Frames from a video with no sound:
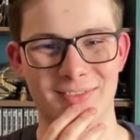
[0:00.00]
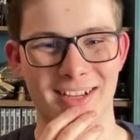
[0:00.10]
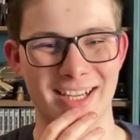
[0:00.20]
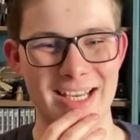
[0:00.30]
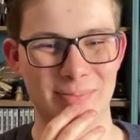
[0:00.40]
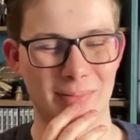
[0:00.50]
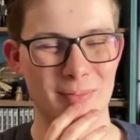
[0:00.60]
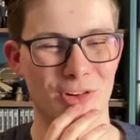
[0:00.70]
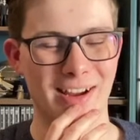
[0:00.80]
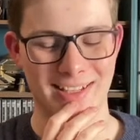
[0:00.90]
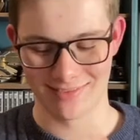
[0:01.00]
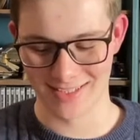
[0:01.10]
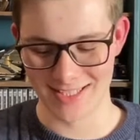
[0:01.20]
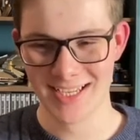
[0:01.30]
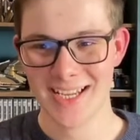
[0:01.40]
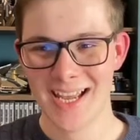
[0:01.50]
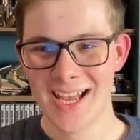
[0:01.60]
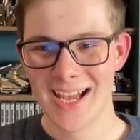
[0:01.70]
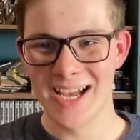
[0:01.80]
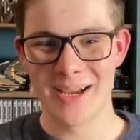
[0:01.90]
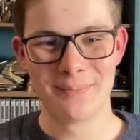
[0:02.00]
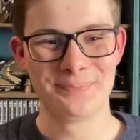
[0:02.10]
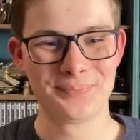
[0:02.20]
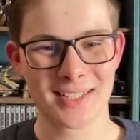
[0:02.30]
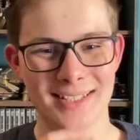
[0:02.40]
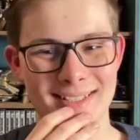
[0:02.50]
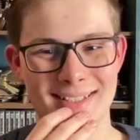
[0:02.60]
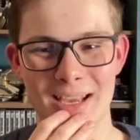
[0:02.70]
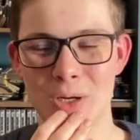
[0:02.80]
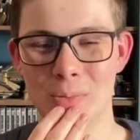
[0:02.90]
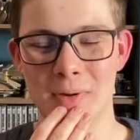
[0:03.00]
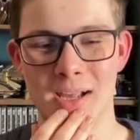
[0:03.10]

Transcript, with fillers: find, probably more accurately. Um, so,